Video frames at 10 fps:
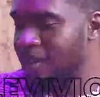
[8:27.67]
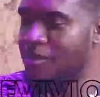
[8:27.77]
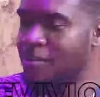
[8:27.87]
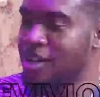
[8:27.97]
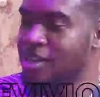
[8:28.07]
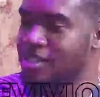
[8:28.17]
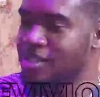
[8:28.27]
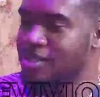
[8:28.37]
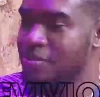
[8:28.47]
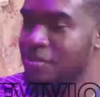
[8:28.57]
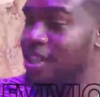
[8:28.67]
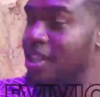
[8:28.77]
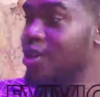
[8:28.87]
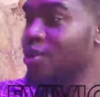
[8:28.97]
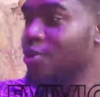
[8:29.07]
the man is
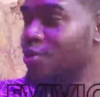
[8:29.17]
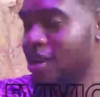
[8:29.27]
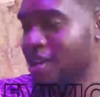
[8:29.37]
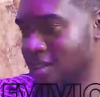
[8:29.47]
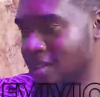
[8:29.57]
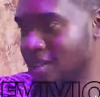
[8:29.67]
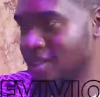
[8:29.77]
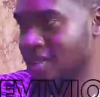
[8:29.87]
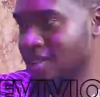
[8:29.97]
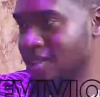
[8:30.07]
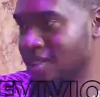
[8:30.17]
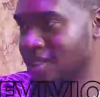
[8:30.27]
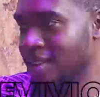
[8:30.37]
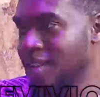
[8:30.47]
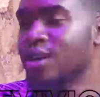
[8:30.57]
mentally unwell.
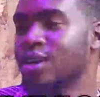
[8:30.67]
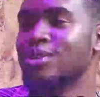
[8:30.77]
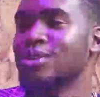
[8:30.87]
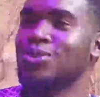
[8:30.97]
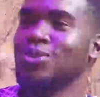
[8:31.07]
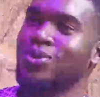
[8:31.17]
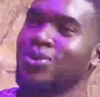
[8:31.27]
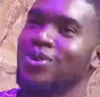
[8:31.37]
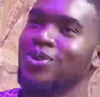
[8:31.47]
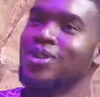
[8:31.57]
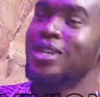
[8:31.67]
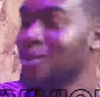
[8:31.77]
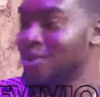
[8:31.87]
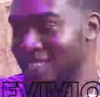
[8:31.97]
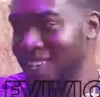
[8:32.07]
So now
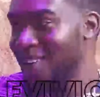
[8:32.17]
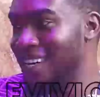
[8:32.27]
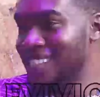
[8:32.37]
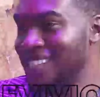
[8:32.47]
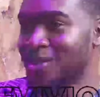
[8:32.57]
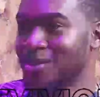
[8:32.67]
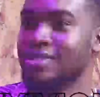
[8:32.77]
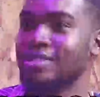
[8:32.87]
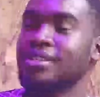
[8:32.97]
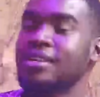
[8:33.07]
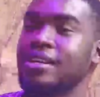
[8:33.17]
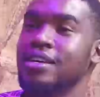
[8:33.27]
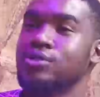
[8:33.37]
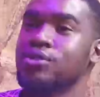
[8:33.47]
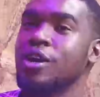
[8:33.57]
you see how that sounds.
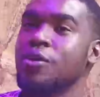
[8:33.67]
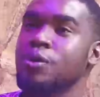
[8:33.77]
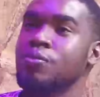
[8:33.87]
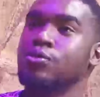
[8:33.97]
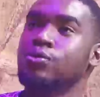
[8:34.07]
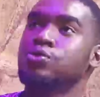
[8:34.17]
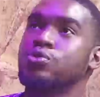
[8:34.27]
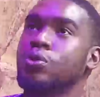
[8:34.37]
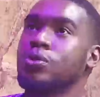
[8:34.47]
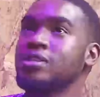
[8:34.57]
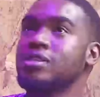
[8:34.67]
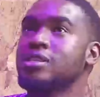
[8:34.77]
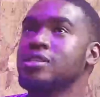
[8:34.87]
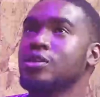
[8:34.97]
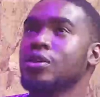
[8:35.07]
So now people do all these
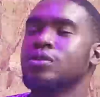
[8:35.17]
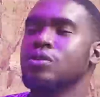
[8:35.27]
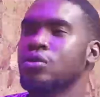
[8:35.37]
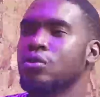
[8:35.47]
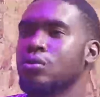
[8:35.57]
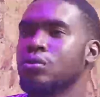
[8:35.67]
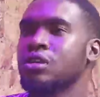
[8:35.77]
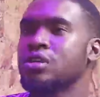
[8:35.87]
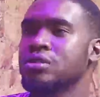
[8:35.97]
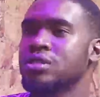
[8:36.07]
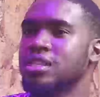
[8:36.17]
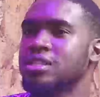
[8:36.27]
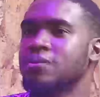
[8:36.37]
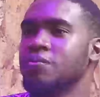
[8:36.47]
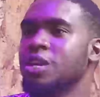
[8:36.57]
things. You know, in
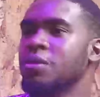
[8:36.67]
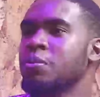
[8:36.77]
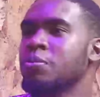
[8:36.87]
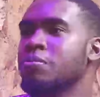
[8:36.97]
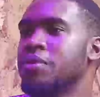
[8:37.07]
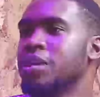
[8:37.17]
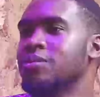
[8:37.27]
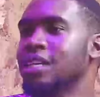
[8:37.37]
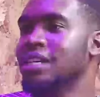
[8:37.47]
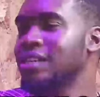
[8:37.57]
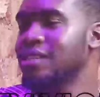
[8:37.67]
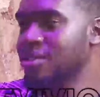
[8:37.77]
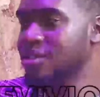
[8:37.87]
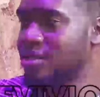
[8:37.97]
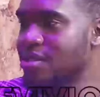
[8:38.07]
society, many people blame the
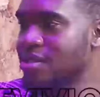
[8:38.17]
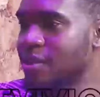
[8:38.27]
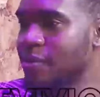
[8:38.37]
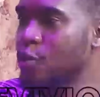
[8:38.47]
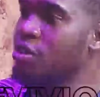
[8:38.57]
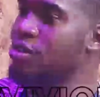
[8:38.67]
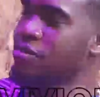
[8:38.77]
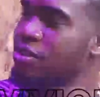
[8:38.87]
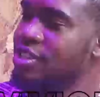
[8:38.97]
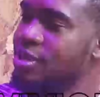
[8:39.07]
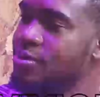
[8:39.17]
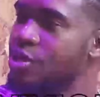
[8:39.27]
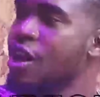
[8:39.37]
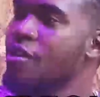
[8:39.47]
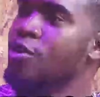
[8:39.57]
ladies or the victims
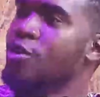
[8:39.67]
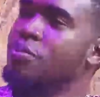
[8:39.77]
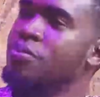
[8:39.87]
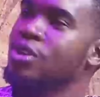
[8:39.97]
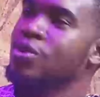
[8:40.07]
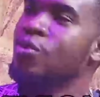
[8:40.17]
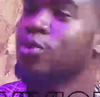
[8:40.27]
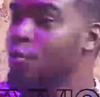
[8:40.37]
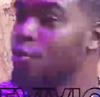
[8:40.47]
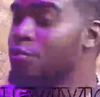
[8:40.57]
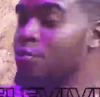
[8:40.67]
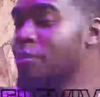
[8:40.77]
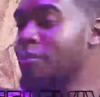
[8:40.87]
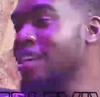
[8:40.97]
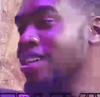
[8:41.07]
for not being, quote unquote,
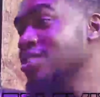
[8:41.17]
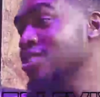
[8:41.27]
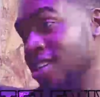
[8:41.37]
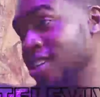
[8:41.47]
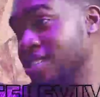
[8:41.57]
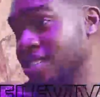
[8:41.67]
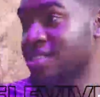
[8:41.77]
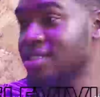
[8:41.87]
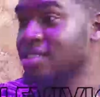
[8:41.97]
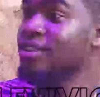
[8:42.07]
properly dressed